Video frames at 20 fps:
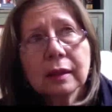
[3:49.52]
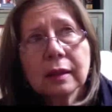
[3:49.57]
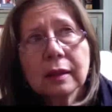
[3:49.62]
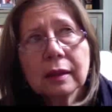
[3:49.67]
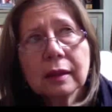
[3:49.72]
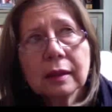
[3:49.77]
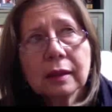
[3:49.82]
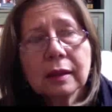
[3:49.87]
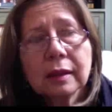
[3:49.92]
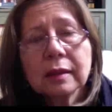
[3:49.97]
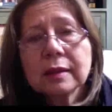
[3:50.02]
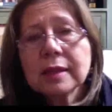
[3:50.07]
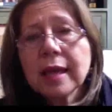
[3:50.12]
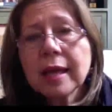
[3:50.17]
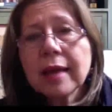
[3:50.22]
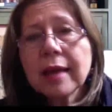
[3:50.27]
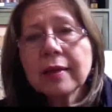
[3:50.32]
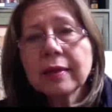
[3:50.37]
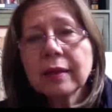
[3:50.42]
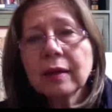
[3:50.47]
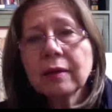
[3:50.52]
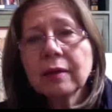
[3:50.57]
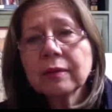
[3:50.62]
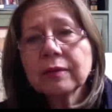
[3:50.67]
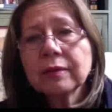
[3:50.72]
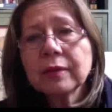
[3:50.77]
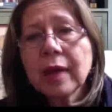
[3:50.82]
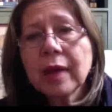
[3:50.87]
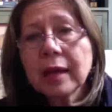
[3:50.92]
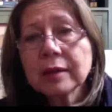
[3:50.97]
the death
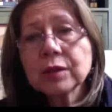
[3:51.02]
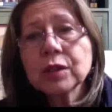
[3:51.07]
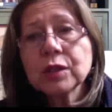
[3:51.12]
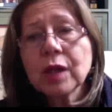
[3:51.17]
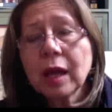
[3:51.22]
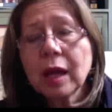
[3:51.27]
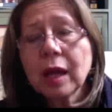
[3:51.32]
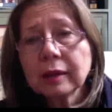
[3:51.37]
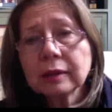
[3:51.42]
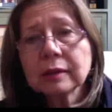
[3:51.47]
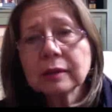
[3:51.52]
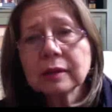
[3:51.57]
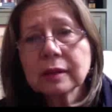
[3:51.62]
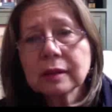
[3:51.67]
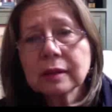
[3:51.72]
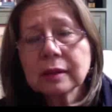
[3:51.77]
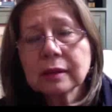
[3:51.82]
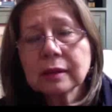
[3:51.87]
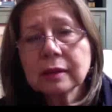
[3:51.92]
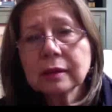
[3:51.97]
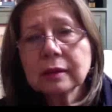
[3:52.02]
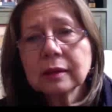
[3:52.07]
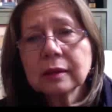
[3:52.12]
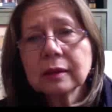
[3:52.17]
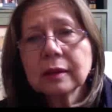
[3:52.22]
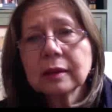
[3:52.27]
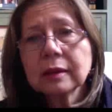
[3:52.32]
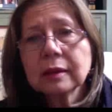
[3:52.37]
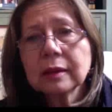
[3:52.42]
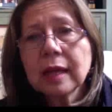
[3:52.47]
of that child,
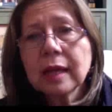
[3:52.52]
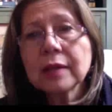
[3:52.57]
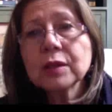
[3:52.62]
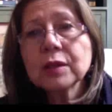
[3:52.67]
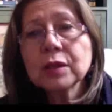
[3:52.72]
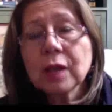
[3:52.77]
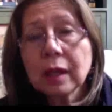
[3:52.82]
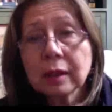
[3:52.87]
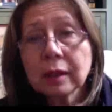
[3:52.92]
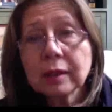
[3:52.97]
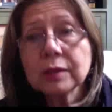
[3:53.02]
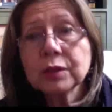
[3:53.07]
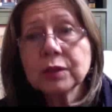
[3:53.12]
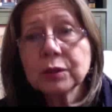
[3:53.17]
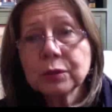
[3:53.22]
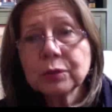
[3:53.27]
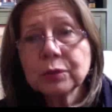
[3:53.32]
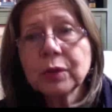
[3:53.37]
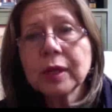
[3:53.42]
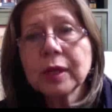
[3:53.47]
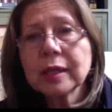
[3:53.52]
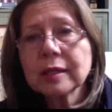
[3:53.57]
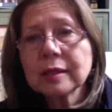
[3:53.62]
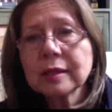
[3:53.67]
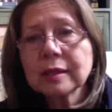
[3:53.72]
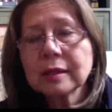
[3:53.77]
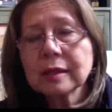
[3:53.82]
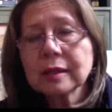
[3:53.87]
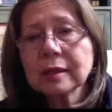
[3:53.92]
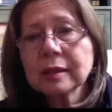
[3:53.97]
that child that you
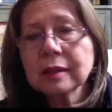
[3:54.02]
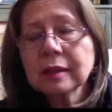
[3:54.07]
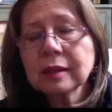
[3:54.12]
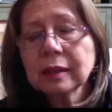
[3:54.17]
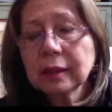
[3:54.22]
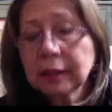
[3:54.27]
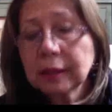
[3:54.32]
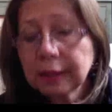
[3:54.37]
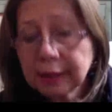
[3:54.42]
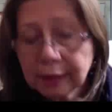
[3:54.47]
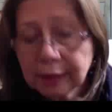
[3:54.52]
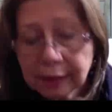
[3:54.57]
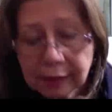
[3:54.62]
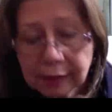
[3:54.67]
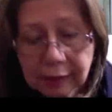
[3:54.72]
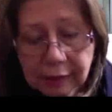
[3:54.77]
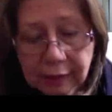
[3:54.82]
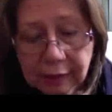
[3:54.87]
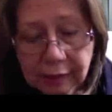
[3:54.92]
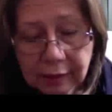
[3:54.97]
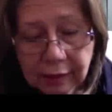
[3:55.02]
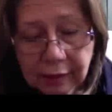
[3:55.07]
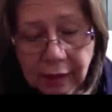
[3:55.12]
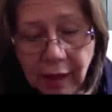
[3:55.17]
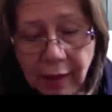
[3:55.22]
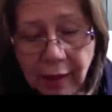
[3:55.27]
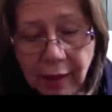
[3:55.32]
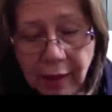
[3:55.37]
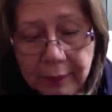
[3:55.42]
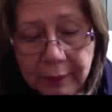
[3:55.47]
raised,
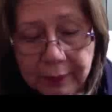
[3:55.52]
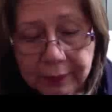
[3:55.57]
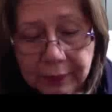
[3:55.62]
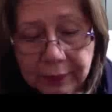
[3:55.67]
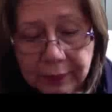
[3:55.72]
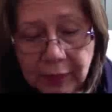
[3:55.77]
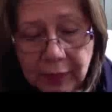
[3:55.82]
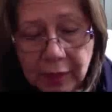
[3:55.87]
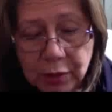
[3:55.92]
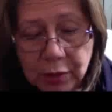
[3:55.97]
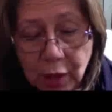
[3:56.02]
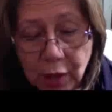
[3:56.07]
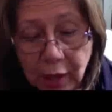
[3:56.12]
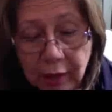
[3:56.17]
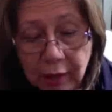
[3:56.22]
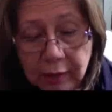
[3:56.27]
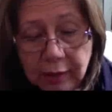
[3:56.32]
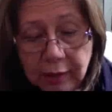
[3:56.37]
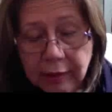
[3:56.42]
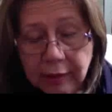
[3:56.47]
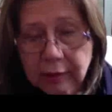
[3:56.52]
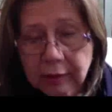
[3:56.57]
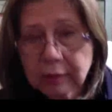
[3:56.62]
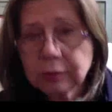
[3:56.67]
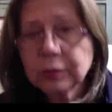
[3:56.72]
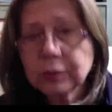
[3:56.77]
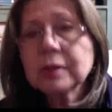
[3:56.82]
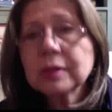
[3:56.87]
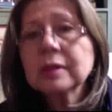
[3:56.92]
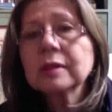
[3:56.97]
um, that child that
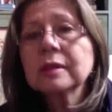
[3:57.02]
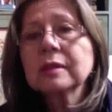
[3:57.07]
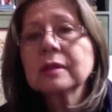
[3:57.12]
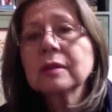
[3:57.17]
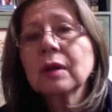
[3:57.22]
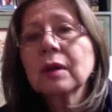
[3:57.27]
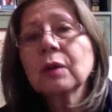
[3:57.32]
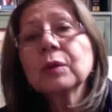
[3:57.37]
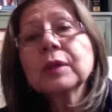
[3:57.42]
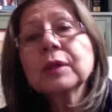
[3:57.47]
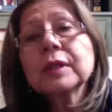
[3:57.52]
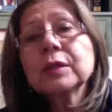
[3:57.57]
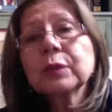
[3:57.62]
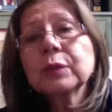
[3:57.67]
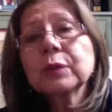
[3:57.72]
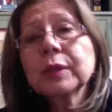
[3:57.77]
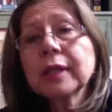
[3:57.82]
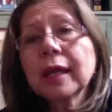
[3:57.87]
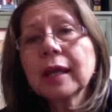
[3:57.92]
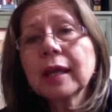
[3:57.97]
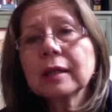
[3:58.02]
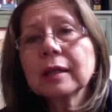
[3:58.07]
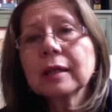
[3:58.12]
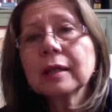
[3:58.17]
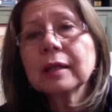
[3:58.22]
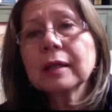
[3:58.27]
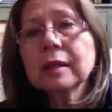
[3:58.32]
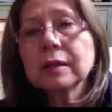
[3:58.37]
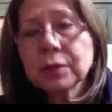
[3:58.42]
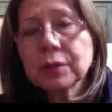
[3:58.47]
was only
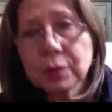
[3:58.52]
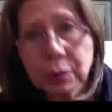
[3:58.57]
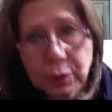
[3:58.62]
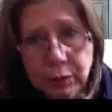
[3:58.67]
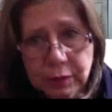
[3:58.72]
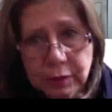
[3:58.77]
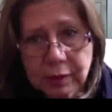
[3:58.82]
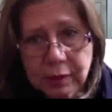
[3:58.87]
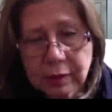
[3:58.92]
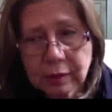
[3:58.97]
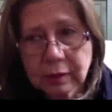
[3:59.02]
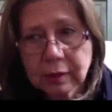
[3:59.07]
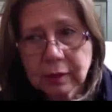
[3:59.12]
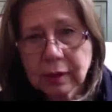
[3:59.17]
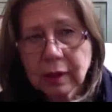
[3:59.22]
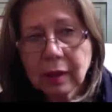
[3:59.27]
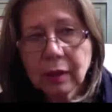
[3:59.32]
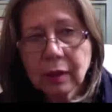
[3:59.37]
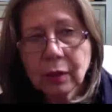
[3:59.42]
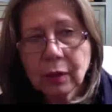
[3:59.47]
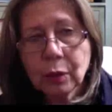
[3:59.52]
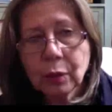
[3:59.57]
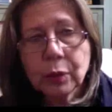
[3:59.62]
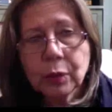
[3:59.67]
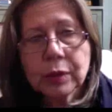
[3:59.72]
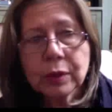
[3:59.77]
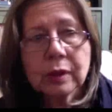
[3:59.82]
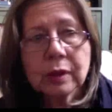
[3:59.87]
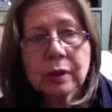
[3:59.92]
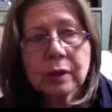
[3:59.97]
28 years old,
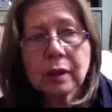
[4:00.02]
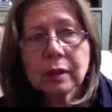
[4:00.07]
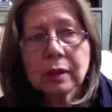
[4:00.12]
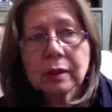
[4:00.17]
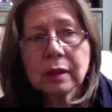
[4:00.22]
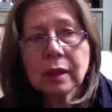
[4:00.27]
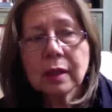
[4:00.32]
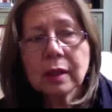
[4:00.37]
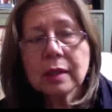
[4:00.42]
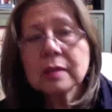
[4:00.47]
with an, an